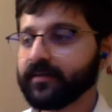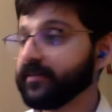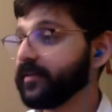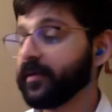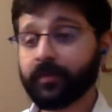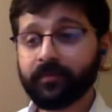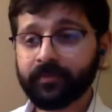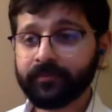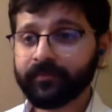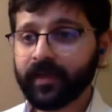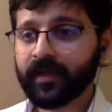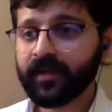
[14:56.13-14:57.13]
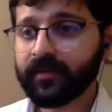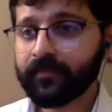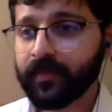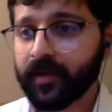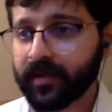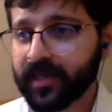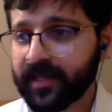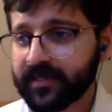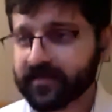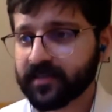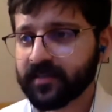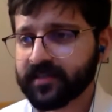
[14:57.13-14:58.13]
No problem. Okay,
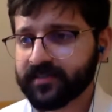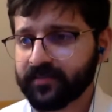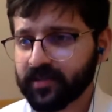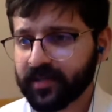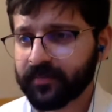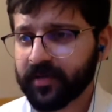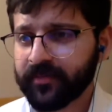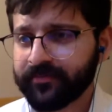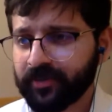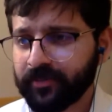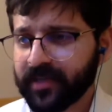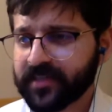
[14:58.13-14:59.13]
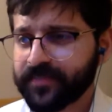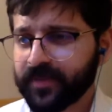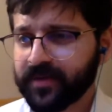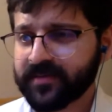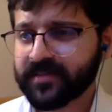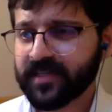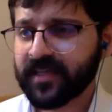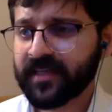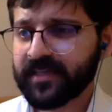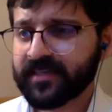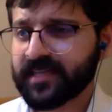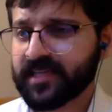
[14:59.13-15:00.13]
so let's have a look. Ibrahim, from my experience,
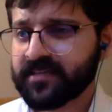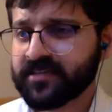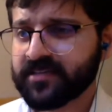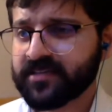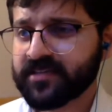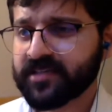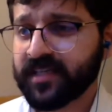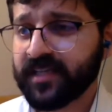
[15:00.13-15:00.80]
it essentially